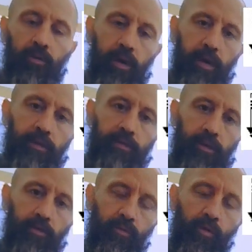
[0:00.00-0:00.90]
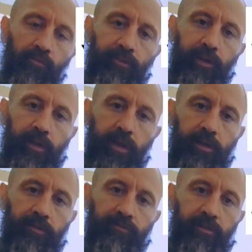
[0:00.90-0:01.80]
Okay, so hopefully you can hear
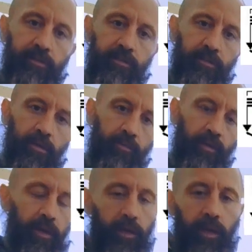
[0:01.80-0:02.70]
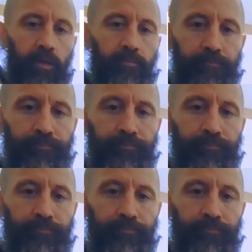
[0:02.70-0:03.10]
the difference. I'll play it again.